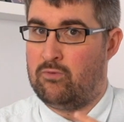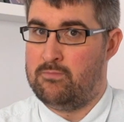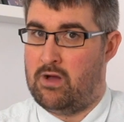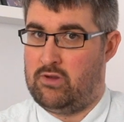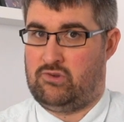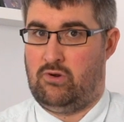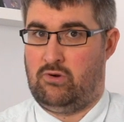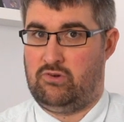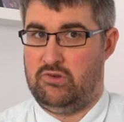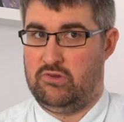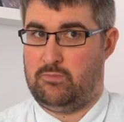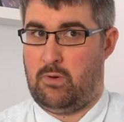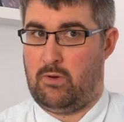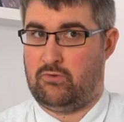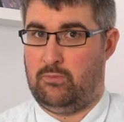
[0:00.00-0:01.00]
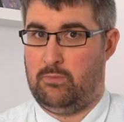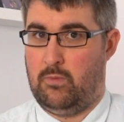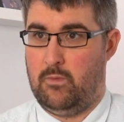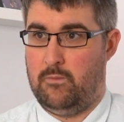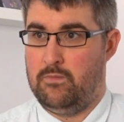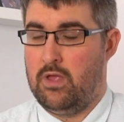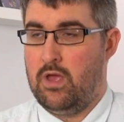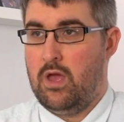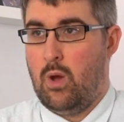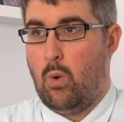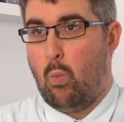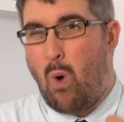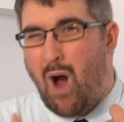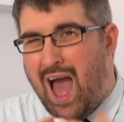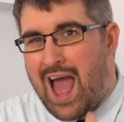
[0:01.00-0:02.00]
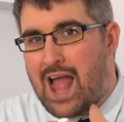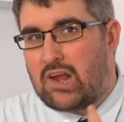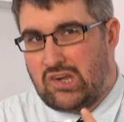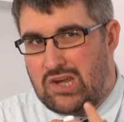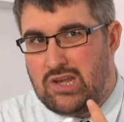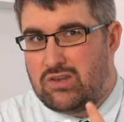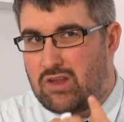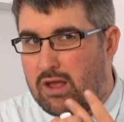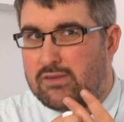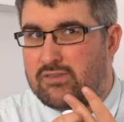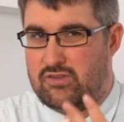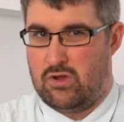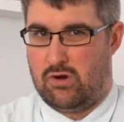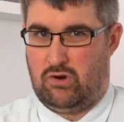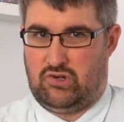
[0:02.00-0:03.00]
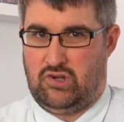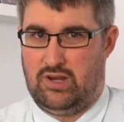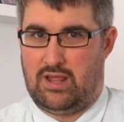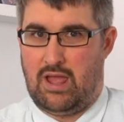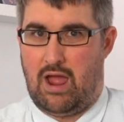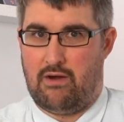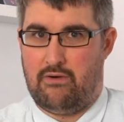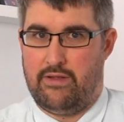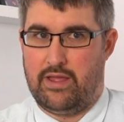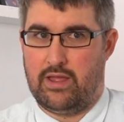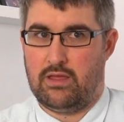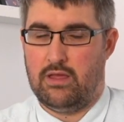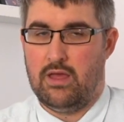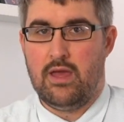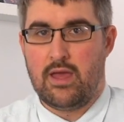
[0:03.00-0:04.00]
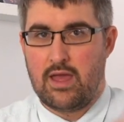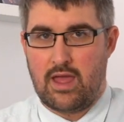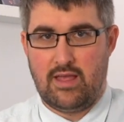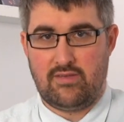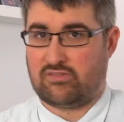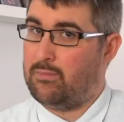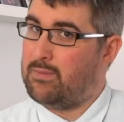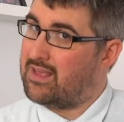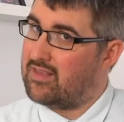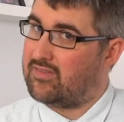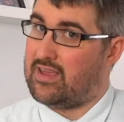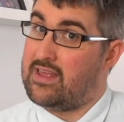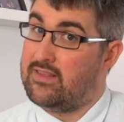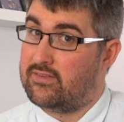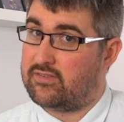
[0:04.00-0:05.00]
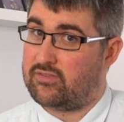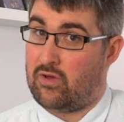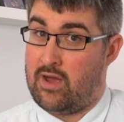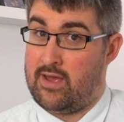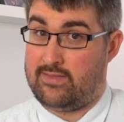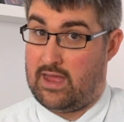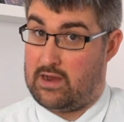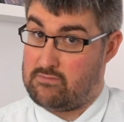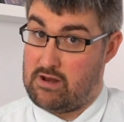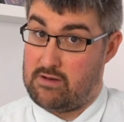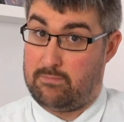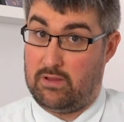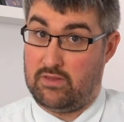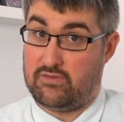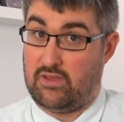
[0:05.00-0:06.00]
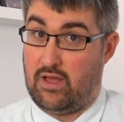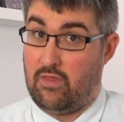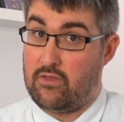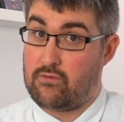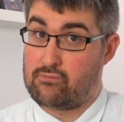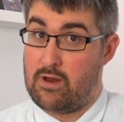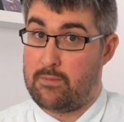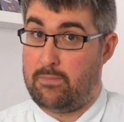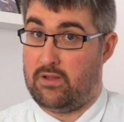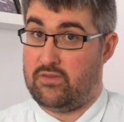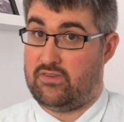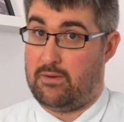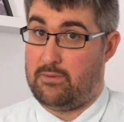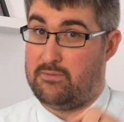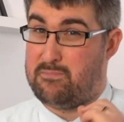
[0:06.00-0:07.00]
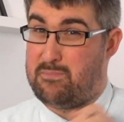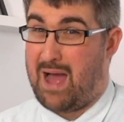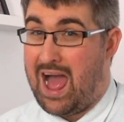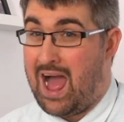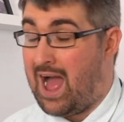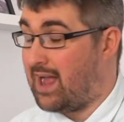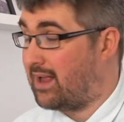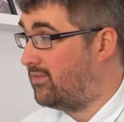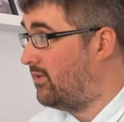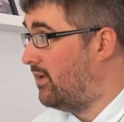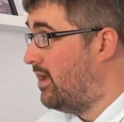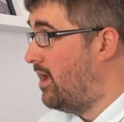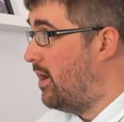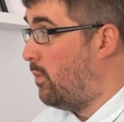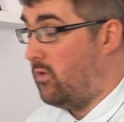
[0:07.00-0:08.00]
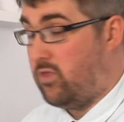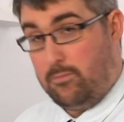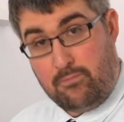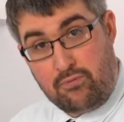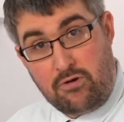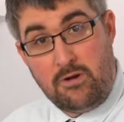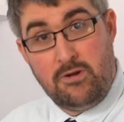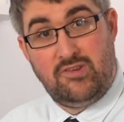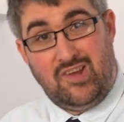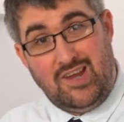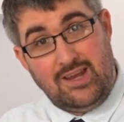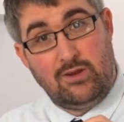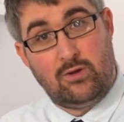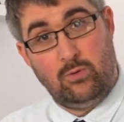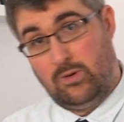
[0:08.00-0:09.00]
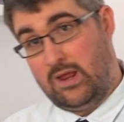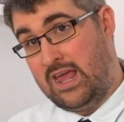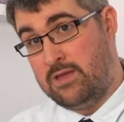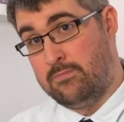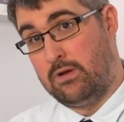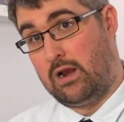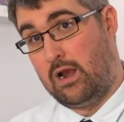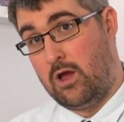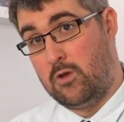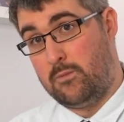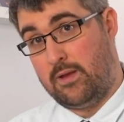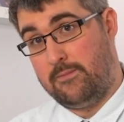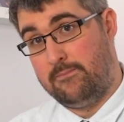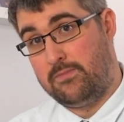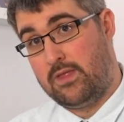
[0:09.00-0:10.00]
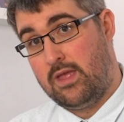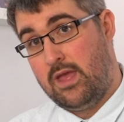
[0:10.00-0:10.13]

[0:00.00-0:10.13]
as much oxygen as possible. What actually does the oxygen carrying is something that's inside that red blood cell. This red blood cell is packed with a protein called hemoglobin.